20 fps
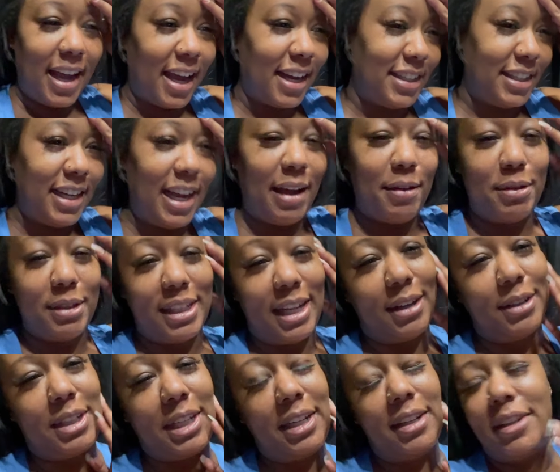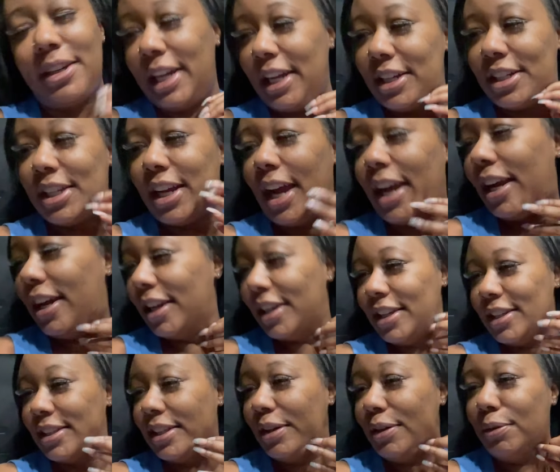Actually, I was out here
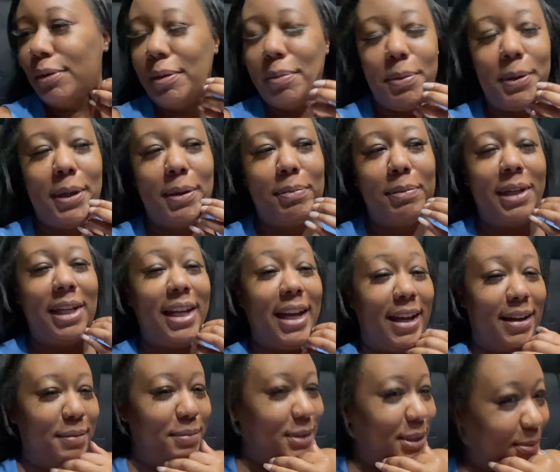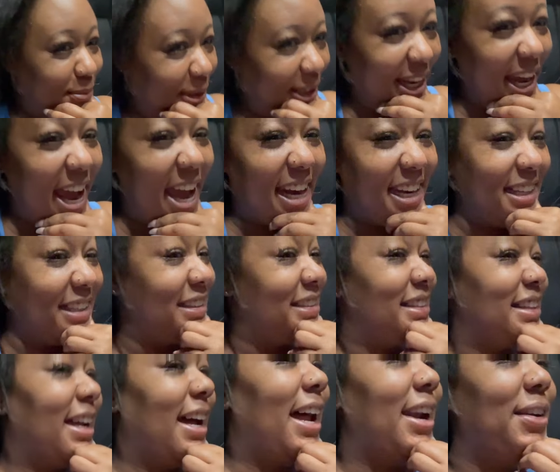hitchhiking and someone picked me up, to be
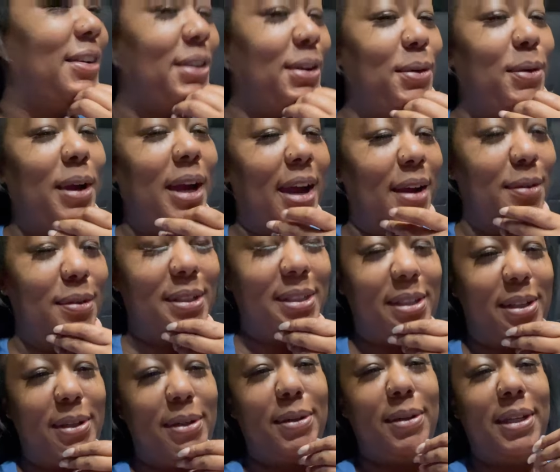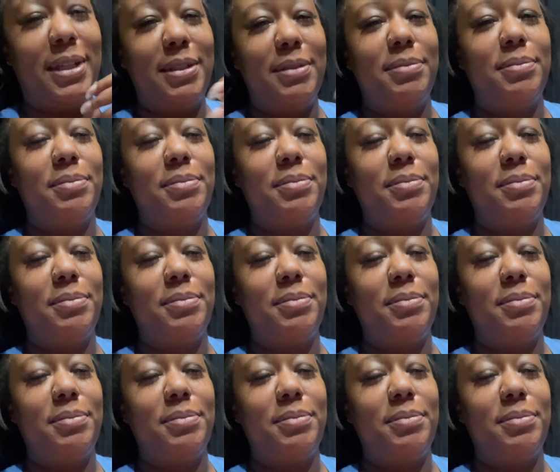honest. So I don't know where I was going.